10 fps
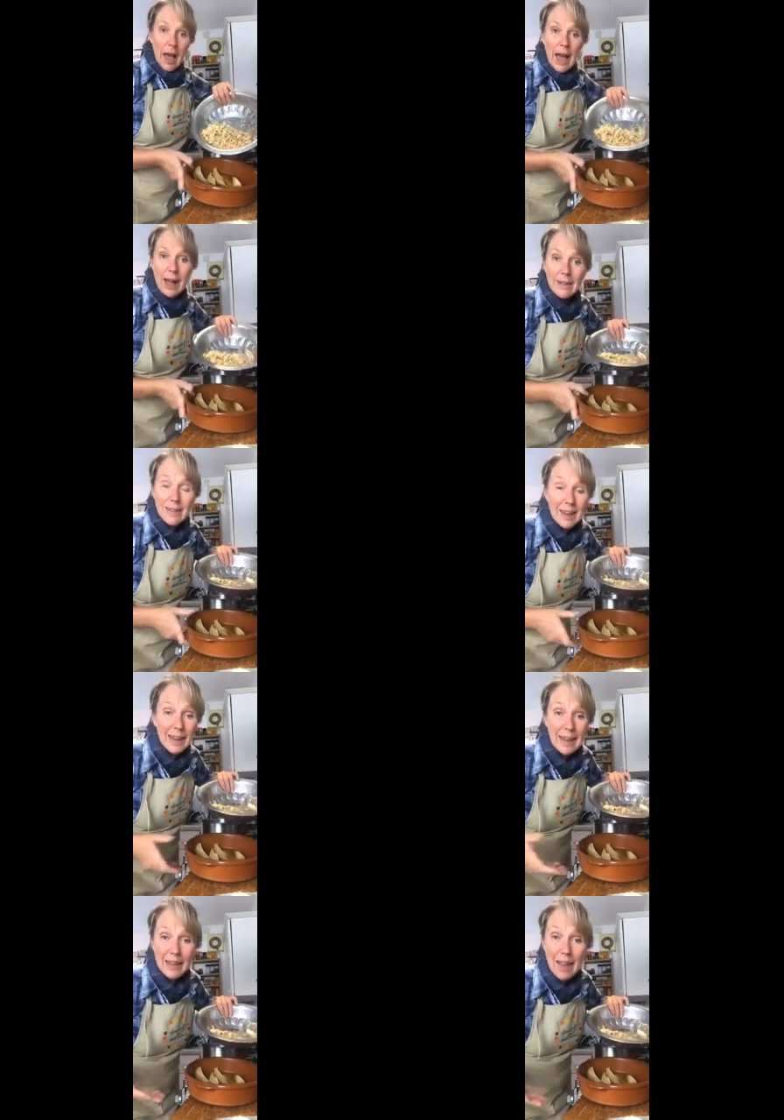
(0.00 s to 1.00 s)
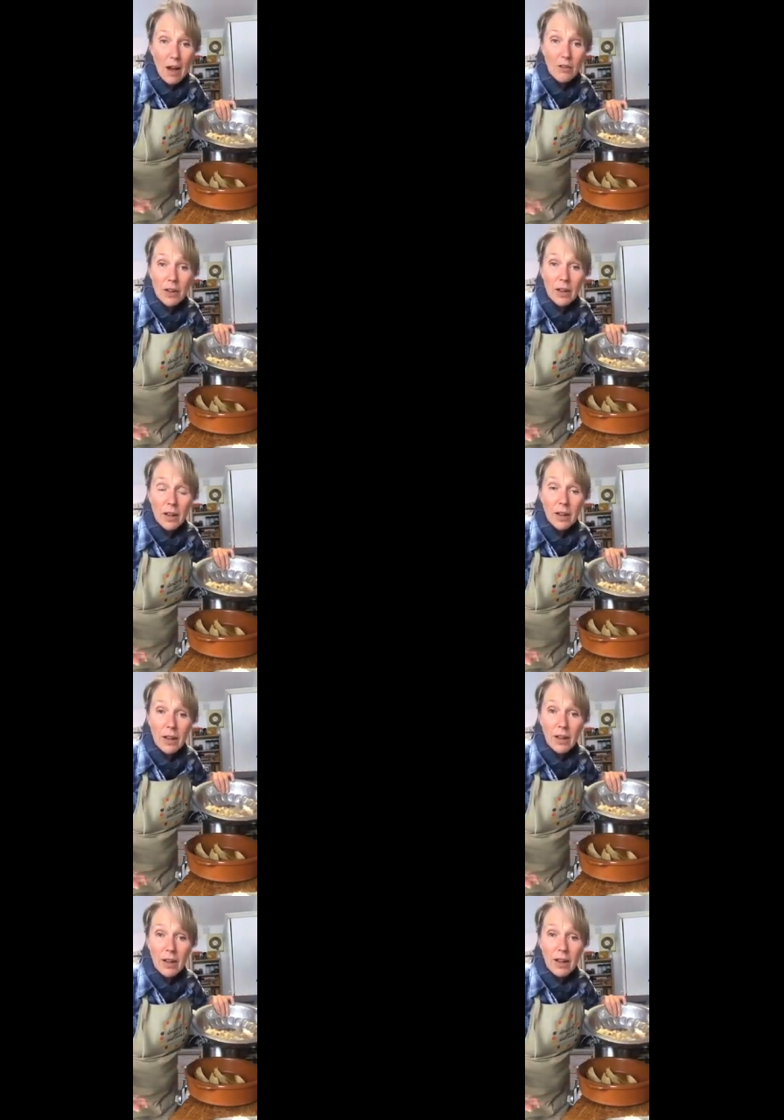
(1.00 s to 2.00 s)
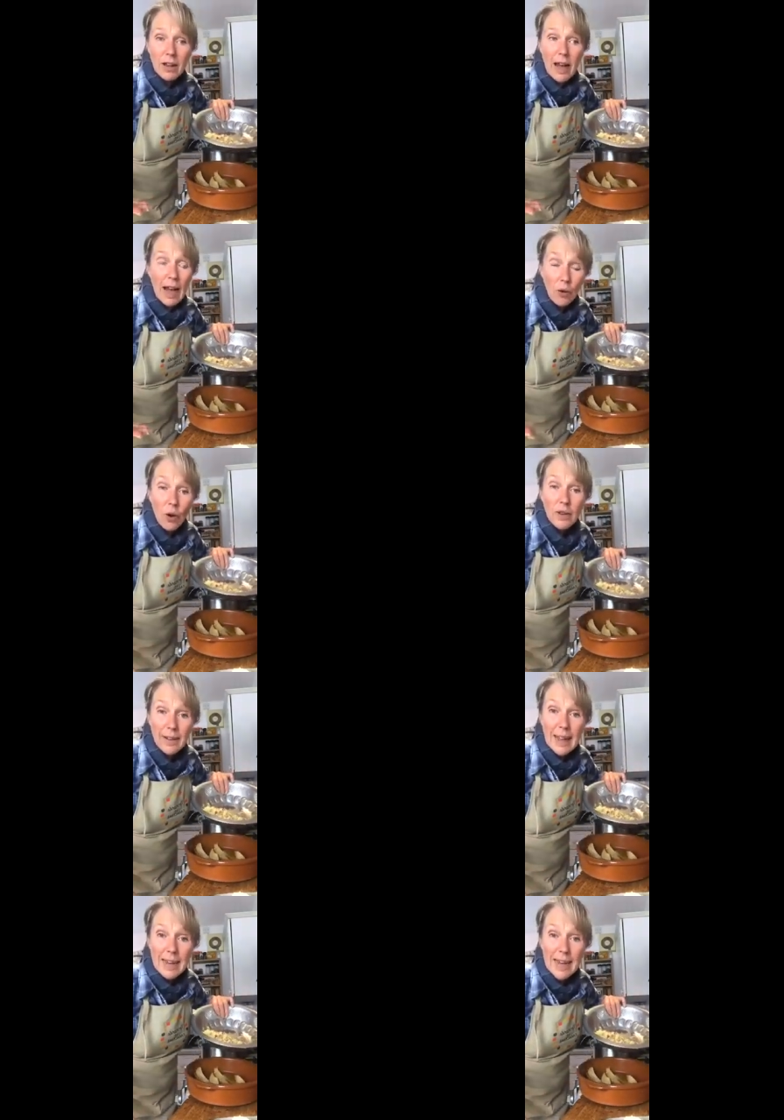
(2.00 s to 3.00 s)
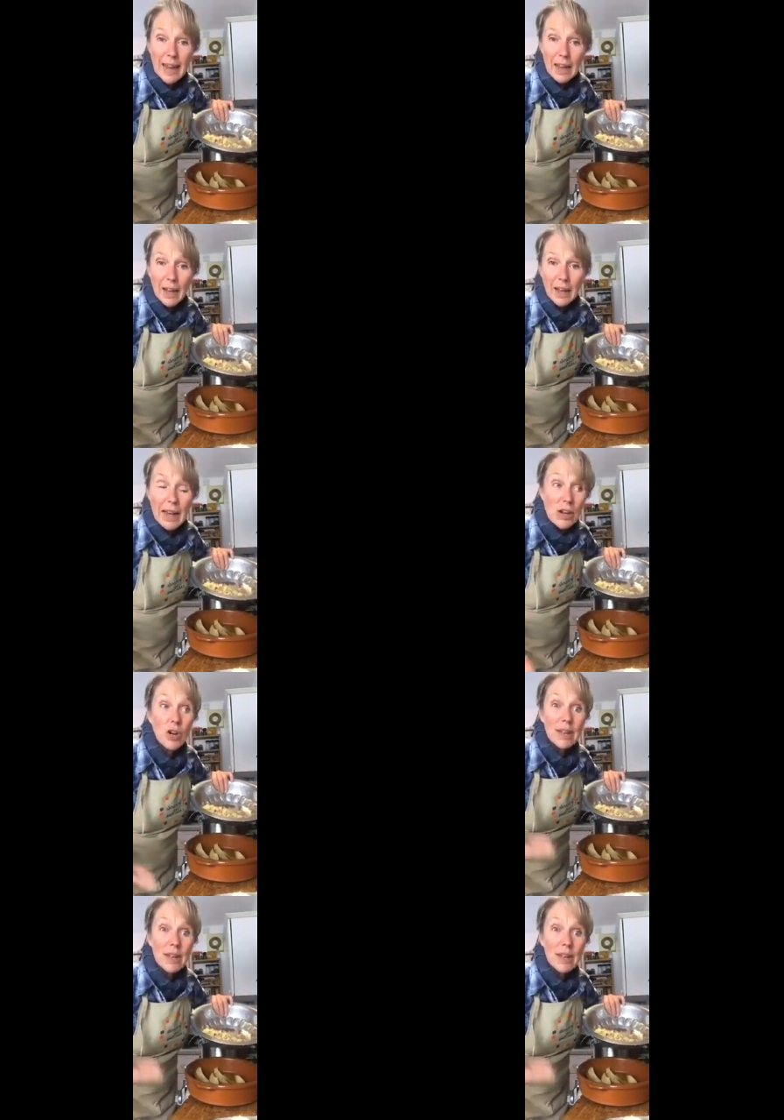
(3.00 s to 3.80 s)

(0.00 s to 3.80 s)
and stick it in the oven. How long did that take? Literally